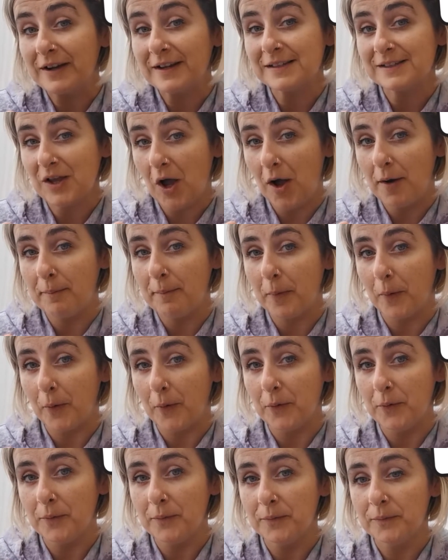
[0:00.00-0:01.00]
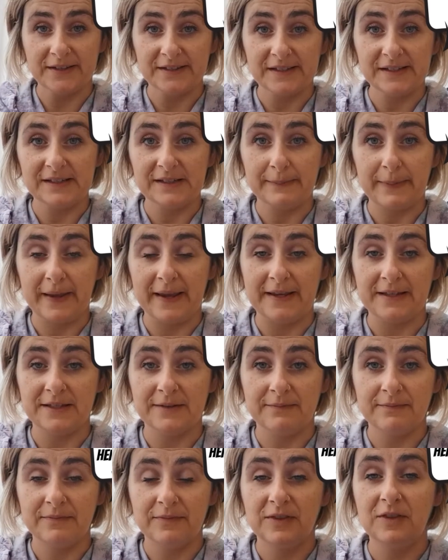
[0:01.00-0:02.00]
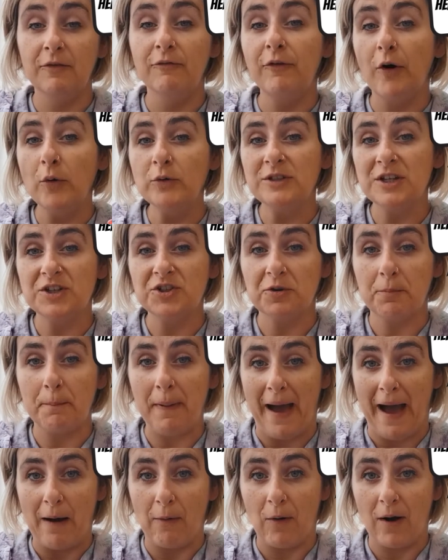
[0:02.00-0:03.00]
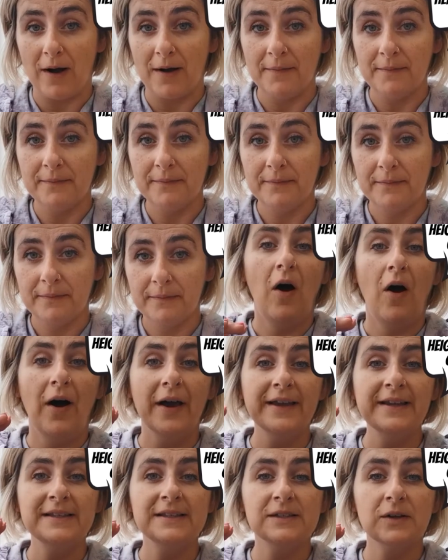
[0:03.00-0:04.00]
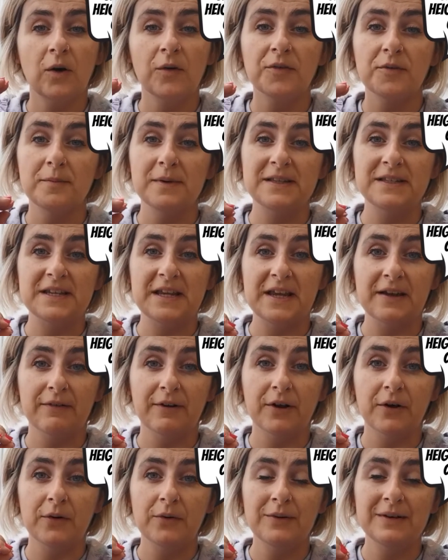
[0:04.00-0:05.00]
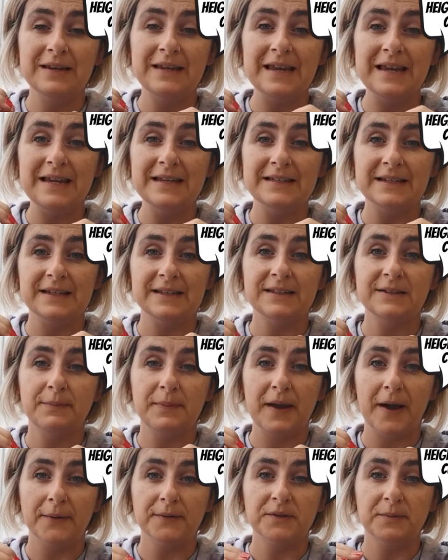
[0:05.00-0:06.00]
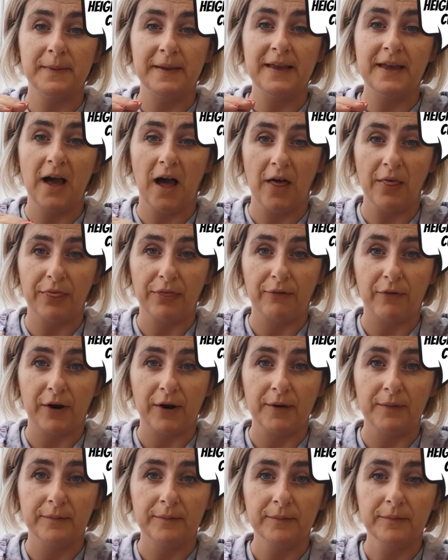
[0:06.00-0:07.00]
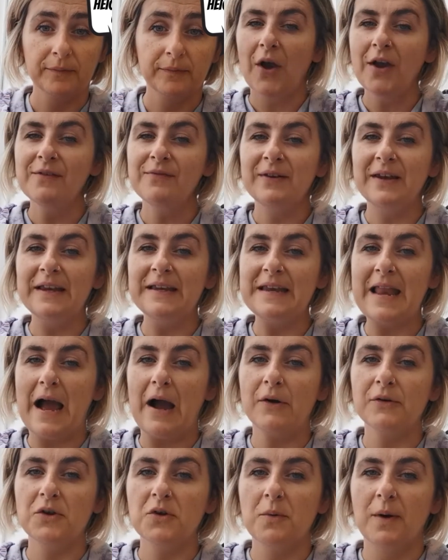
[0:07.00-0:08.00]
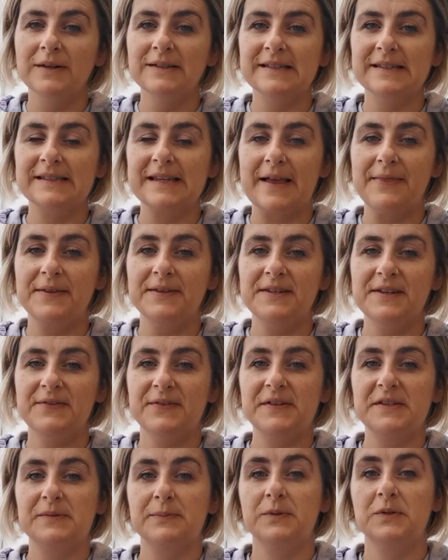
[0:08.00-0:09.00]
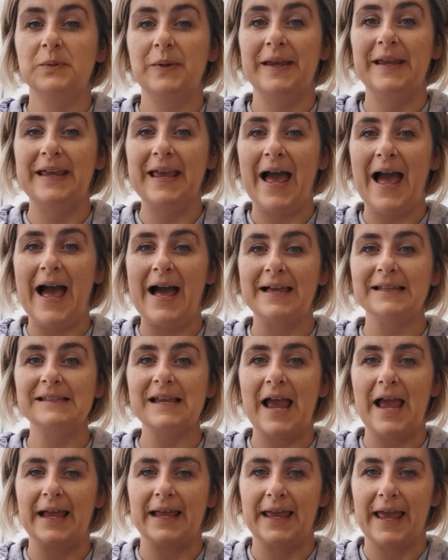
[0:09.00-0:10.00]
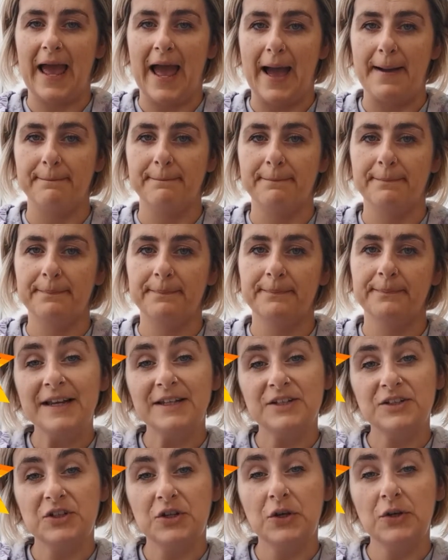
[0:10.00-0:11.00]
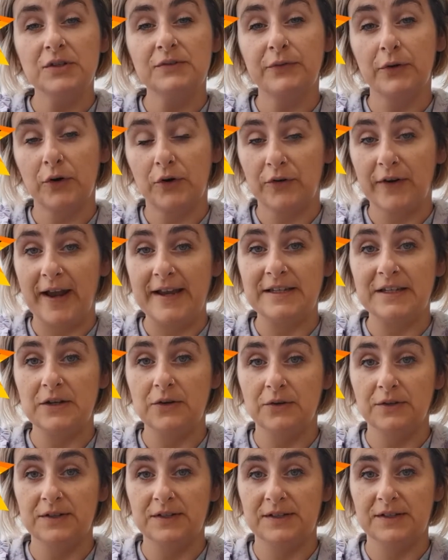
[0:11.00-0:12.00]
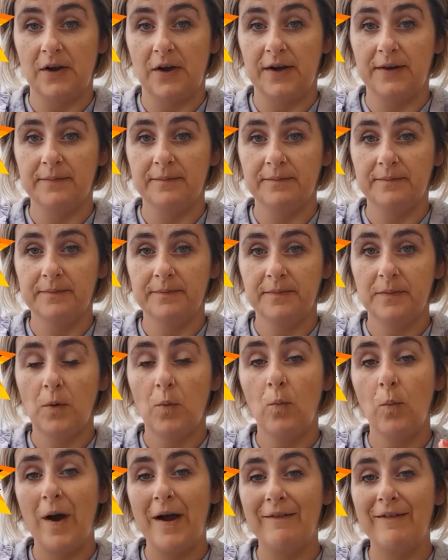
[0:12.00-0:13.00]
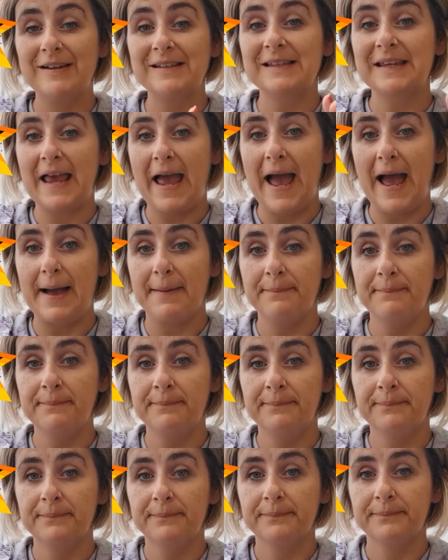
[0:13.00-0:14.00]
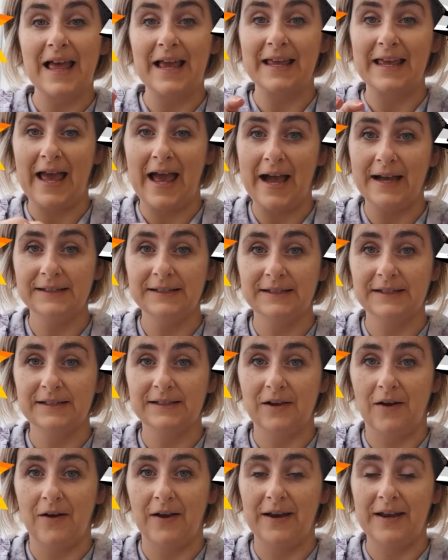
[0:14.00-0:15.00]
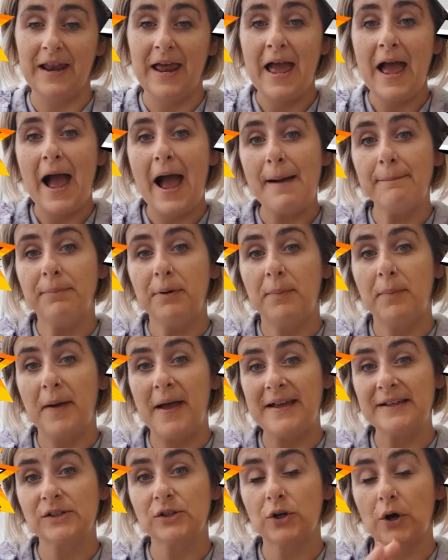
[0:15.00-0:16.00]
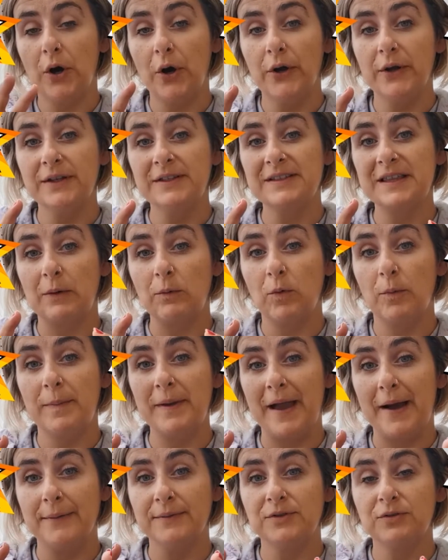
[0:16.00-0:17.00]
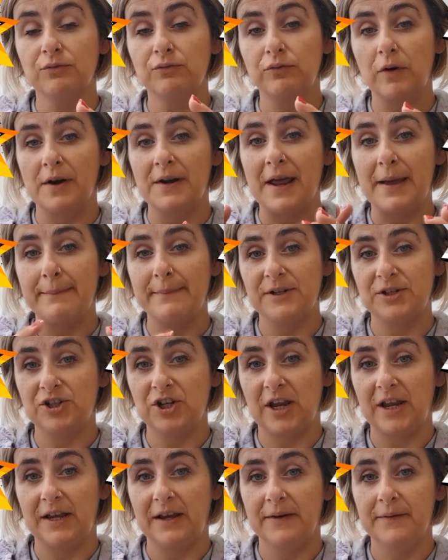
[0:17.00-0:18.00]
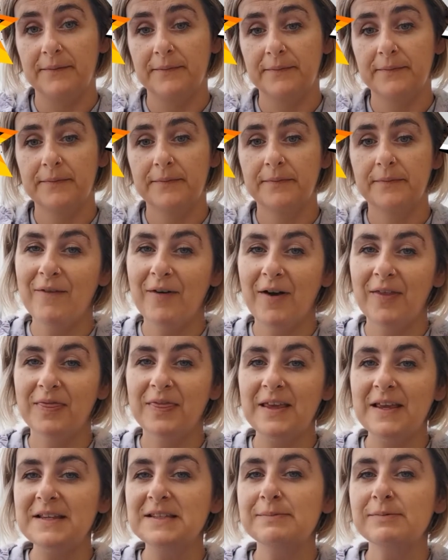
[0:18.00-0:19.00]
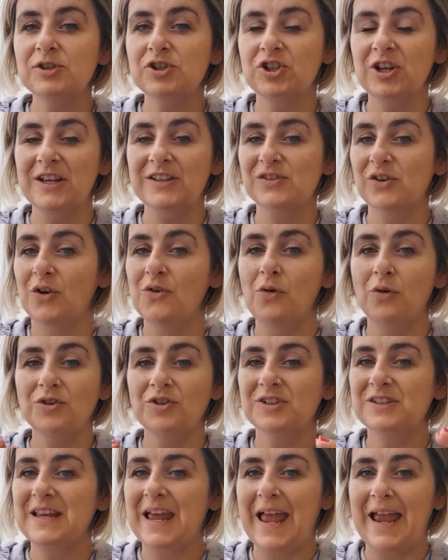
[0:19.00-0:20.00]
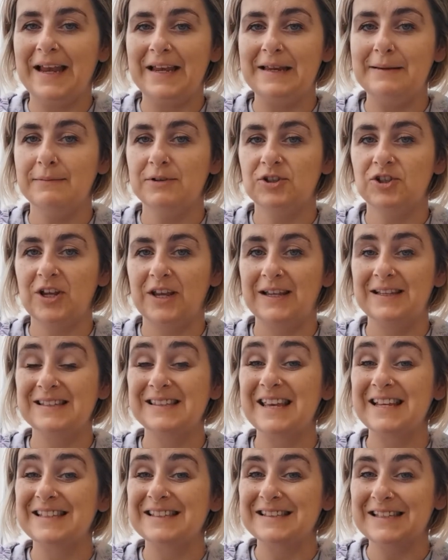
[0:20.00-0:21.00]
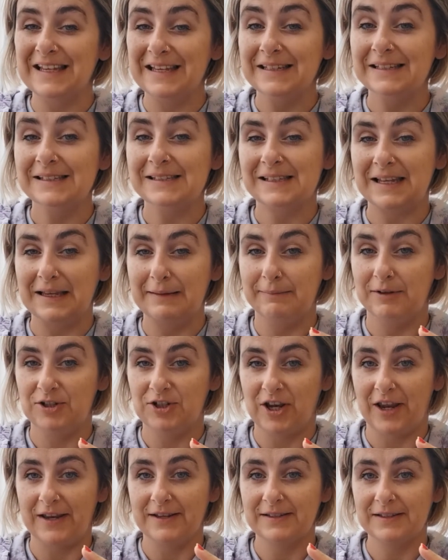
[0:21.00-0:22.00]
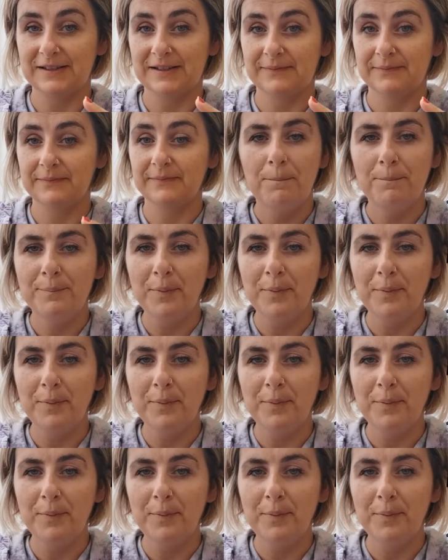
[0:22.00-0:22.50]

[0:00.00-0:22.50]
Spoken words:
For example, the cutting speed, the voltage of power, the height of the material needed to be able to be cut through. So hopefully now you understand the difference between CAD and CAM. CAD is used for creating your design, whereas CAM takes that CAD design and prepares codes that will be able to run a machine. However, these machines are not just any machines, they're CNC machines.